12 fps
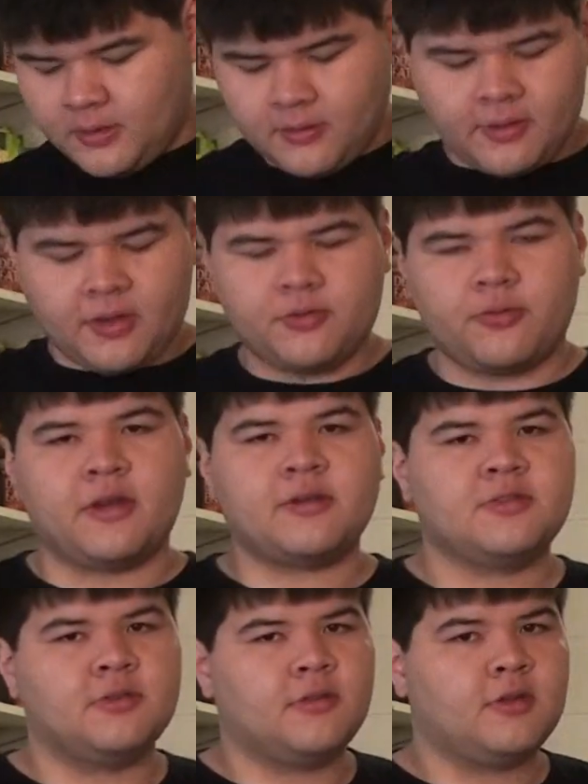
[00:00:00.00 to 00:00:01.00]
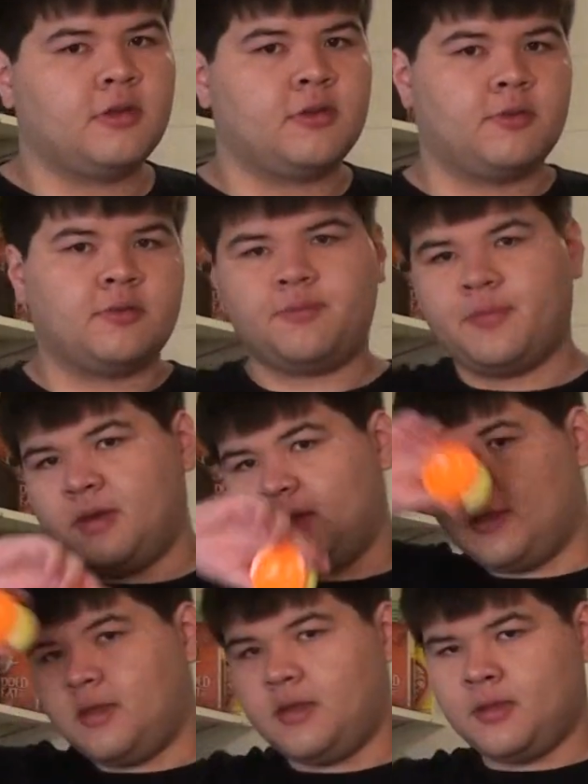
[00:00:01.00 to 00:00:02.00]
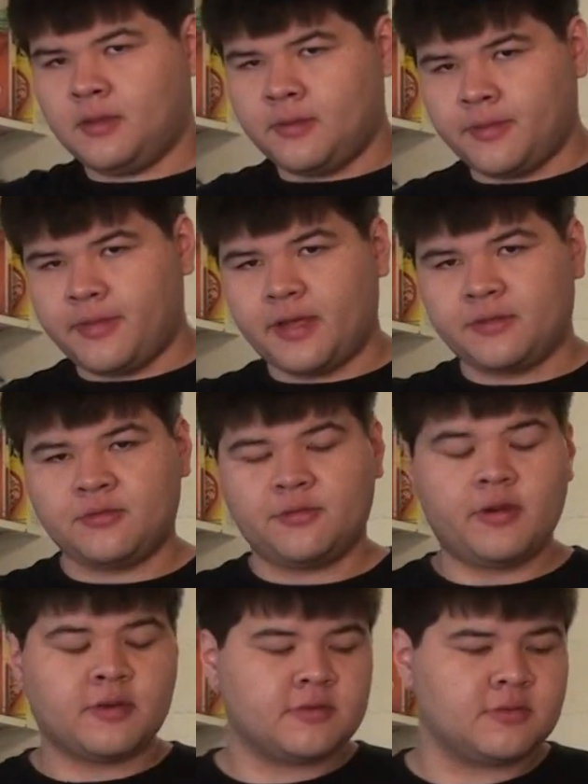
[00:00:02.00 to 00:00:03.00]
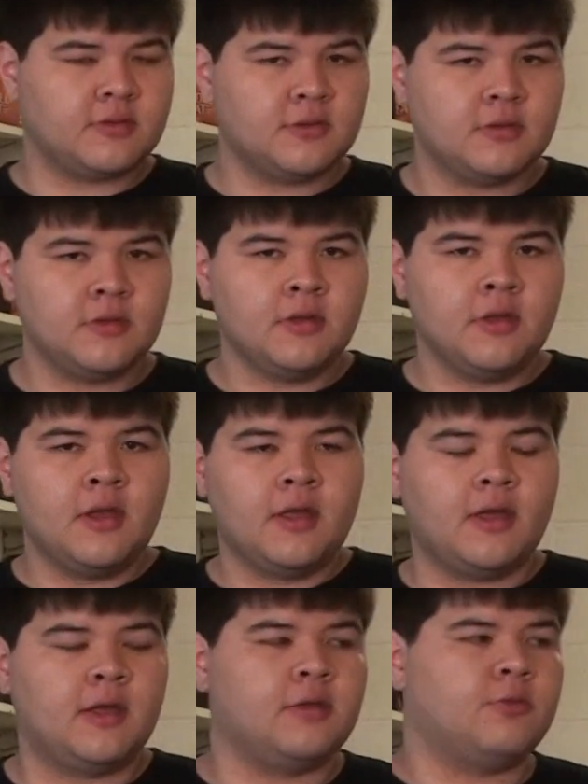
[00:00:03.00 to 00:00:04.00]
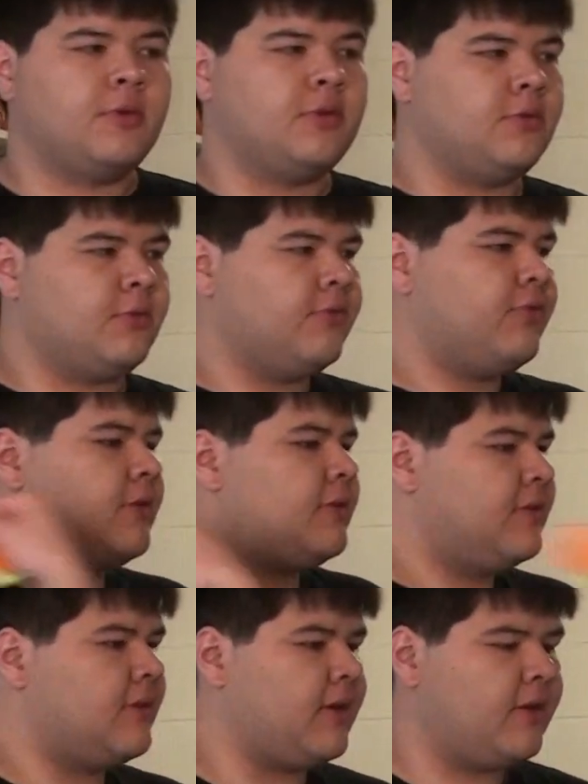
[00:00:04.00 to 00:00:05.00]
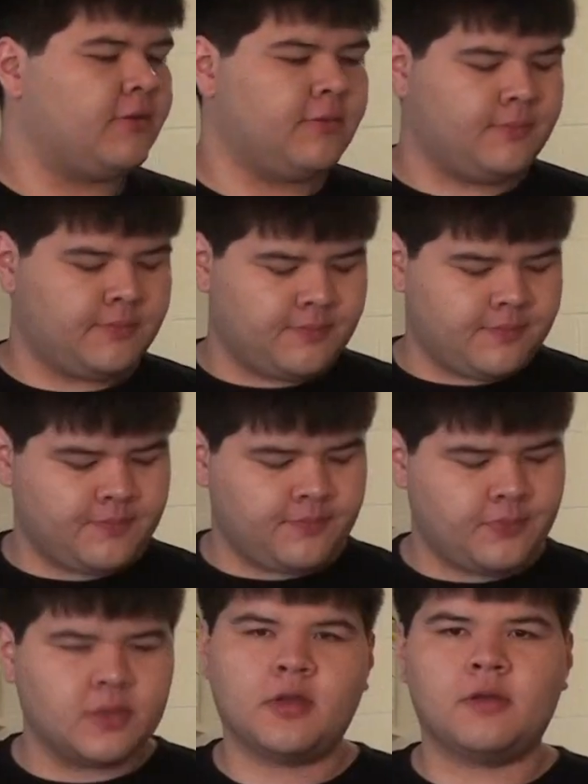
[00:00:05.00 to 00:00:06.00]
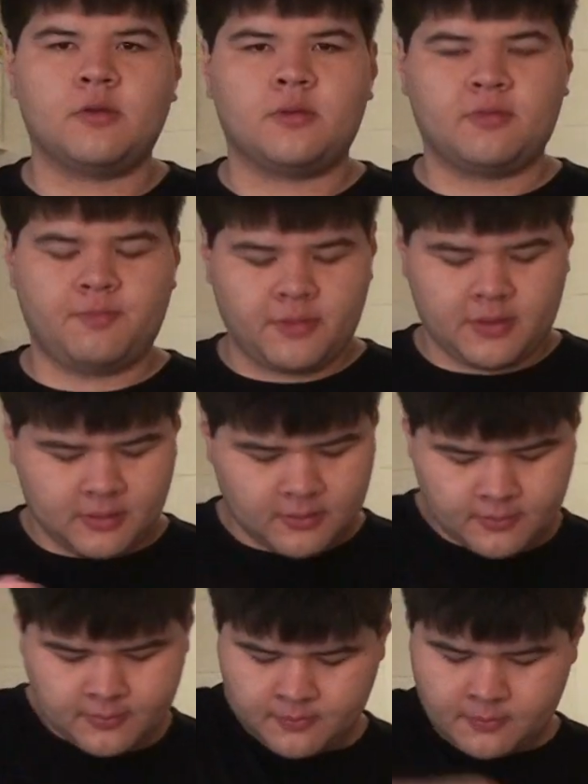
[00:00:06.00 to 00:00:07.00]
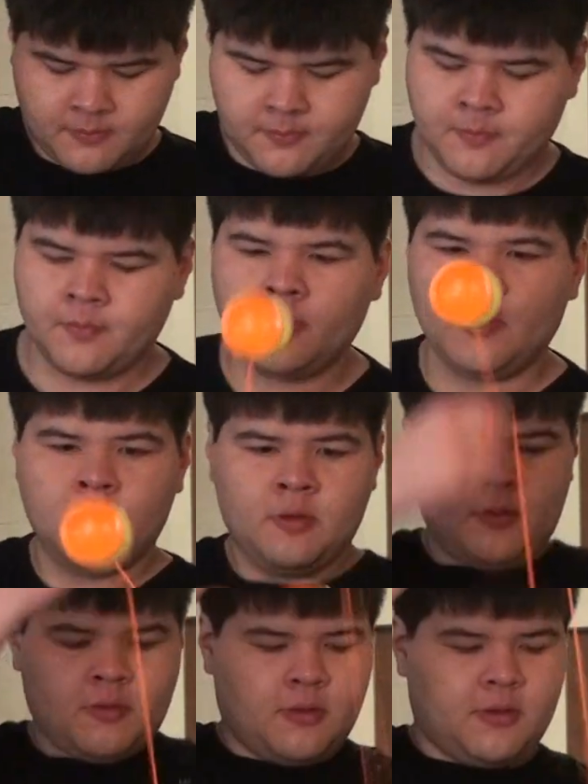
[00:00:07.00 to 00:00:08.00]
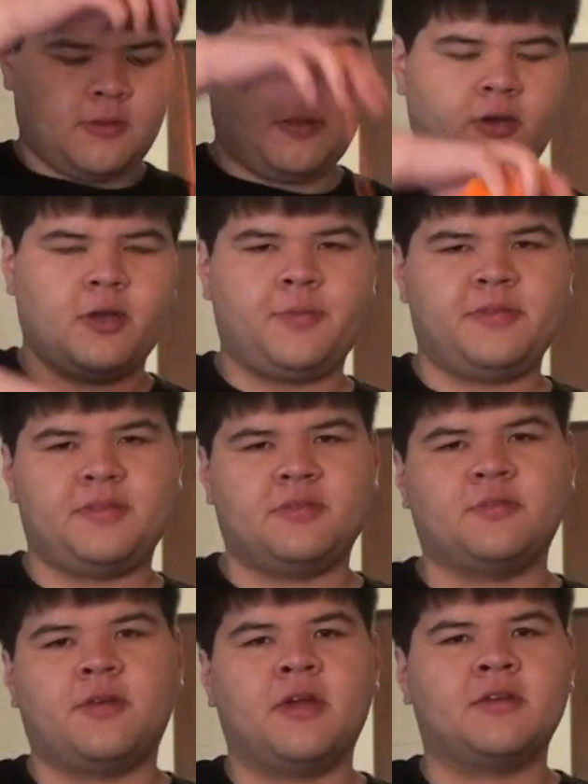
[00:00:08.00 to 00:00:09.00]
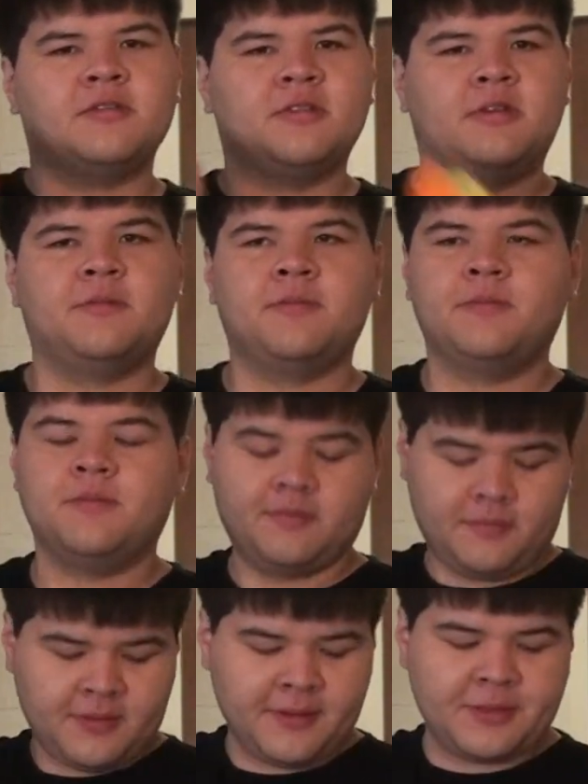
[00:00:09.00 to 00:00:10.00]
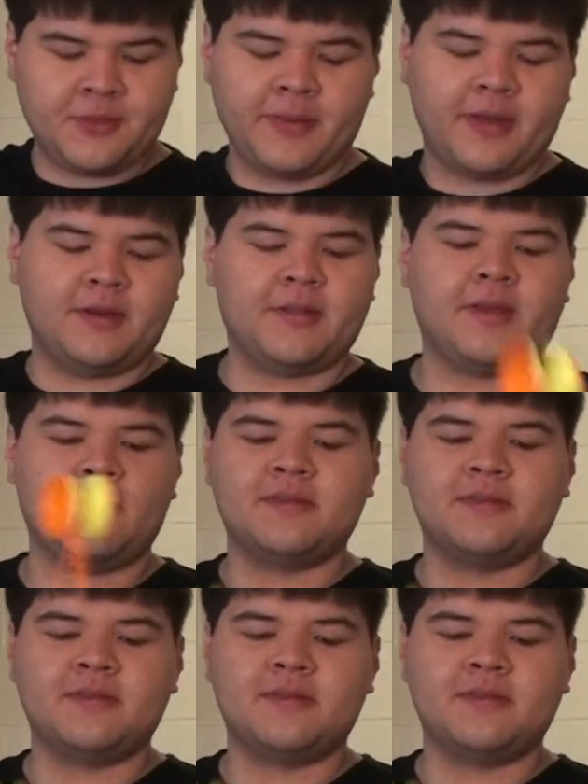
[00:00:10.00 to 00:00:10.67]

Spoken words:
in that direction, the yo-yo is spinning in that direction. And when you're doing front style, the yo-yo is spinning in the opposite direction. Hit the bind that